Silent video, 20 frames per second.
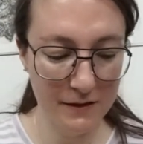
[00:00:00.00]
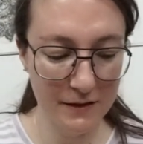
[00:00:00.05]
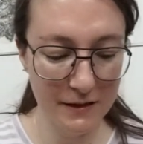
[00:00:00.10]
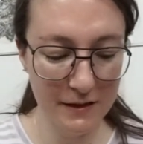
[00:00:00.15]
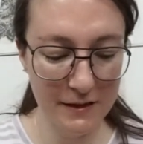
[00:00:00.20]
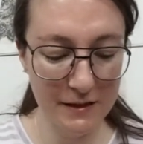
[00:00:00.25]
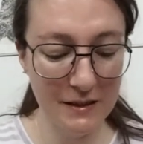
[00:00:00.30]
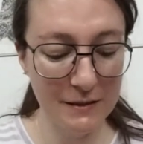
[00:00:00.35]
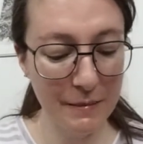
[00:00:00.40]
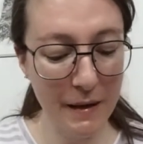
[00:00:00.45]

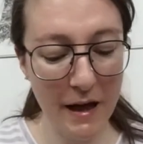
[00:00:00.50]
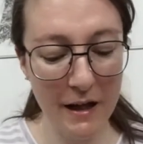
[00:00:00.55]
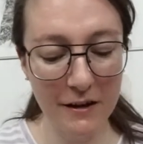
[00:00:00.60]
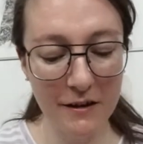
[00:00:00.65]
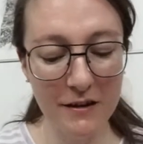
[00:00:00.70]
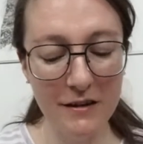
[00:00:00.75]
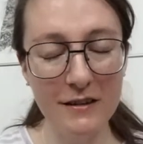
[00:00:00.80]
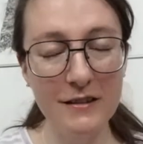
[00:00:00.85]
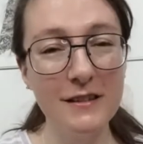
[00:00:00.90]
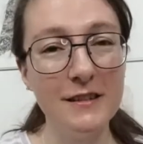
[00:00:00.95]
this
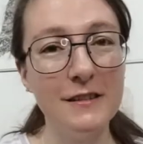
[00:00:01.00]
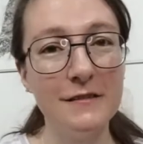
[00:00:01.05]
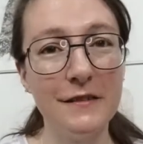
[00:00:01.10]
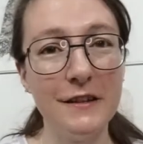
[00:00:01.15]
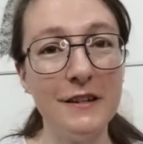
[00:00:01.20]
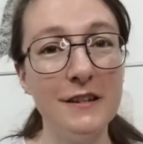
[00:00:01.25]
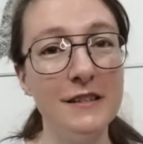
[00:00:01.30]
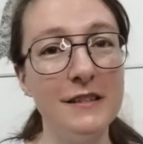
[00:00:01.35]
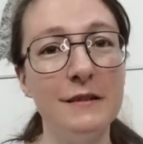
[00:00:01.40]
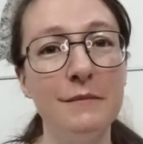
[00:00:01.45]
pattern is
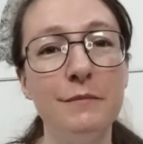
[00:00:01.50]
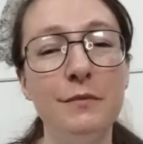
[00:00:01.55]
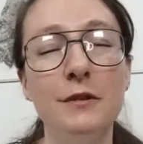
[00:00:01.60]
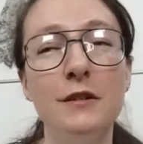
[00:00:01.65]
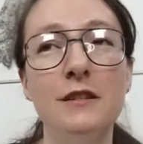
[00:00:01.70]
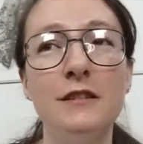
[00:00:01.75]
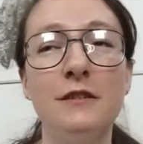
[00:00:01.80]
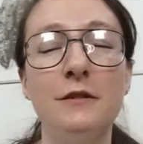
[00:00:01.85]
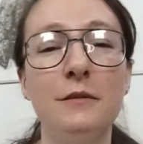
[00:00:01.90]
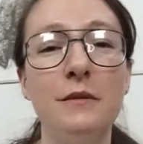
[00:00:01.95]
very simple.
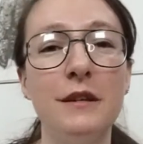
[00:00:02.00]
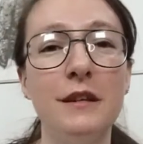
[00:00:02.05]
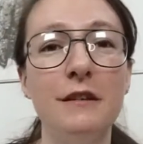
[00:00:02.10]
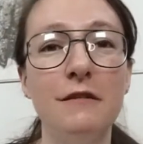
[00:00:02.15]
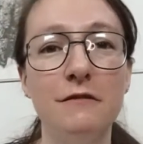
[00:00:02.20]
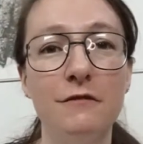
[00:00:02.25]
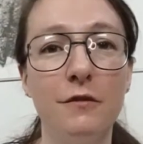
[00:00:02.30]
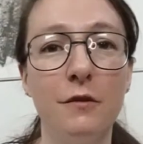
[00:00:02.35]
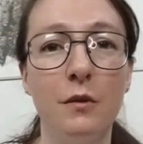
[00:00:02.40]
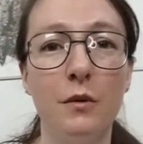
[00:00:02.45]
It's only
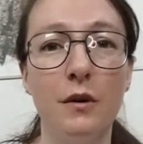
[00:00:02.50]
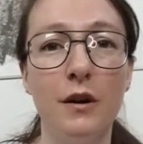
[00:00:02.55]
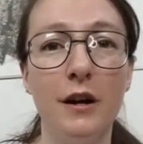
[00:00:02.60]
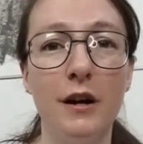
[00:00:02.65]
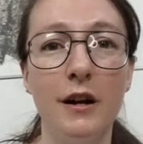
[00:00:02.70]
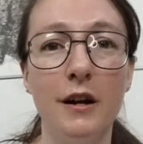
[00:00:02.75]
4